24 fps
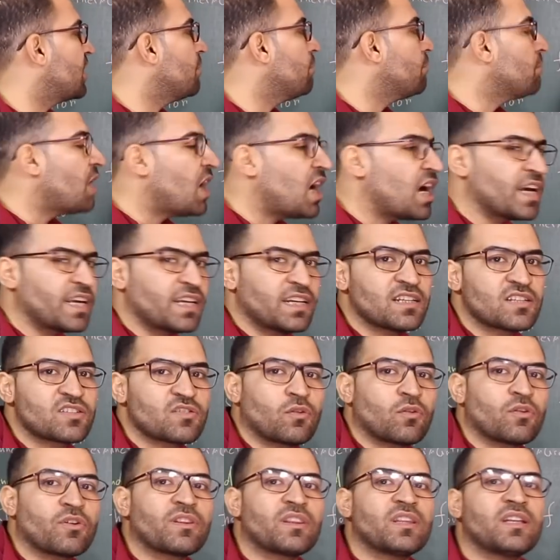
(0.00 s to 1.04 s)
minus
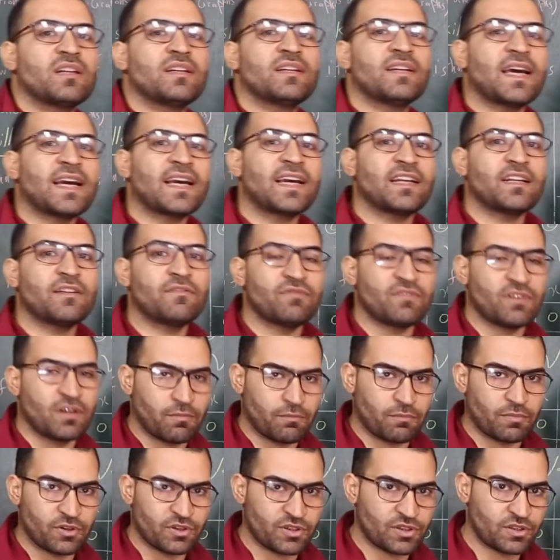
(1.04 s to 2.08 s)
or the negative
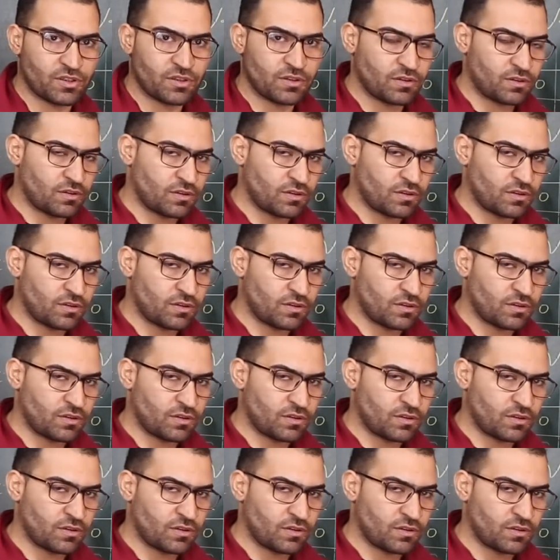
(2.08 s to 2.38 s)
numbers.